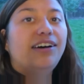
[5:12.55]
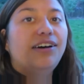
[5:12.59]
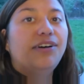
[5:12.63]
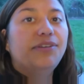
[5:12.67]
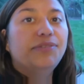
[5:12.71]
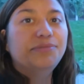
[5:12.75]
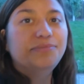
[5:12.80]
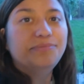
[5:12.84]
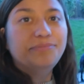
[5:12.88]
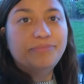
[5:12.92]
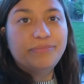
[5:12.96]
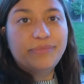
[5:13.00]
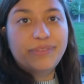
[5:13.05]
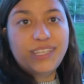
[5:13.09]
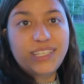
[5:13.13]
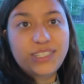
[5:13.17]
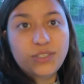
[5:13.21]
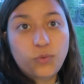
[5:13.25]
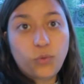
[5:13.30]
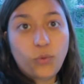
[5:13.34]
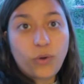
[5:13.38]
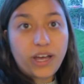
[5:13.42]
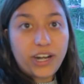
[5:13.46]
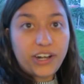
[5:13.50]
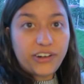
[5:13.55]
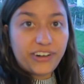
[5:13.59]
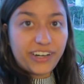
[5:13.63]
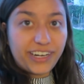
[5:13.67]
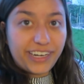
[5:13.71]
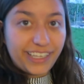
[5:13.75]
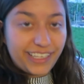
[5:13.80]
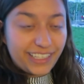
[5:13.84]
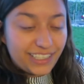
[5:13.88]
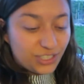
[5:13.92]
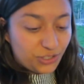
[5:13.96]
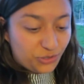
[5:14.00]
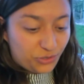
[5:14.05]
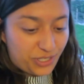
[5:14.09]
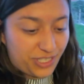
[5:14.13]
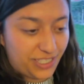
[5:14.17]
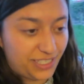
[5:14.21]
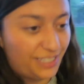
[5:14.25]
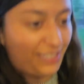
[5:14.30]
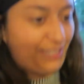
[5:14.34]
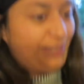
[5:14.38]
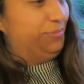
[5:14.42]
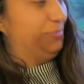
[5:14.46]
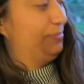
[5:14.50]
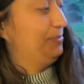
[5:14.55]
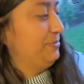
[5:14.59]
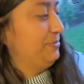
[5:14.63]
Oh, it's watering his trees.